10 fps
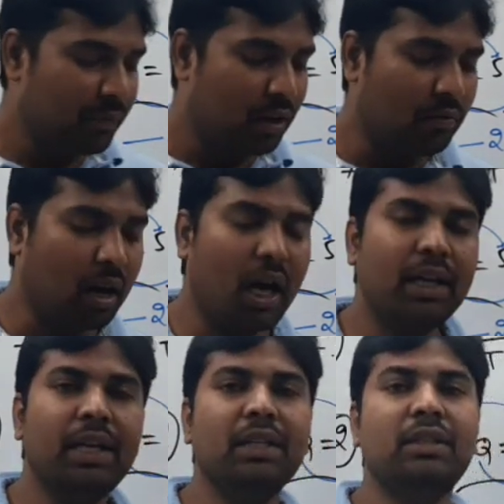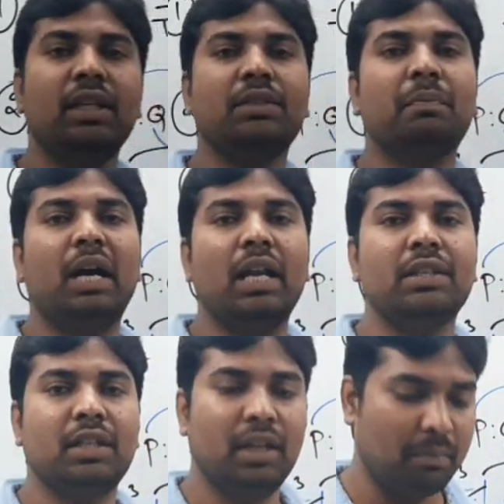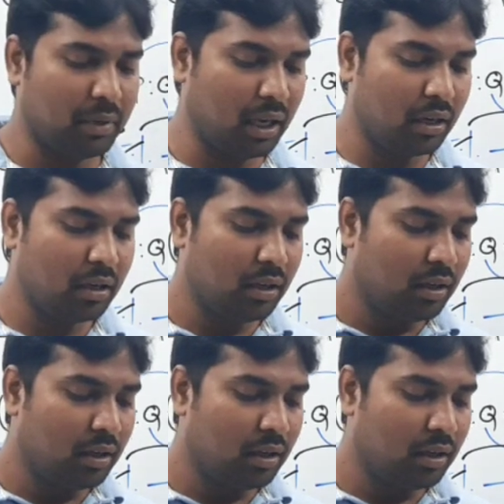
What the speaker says: What is the smallest number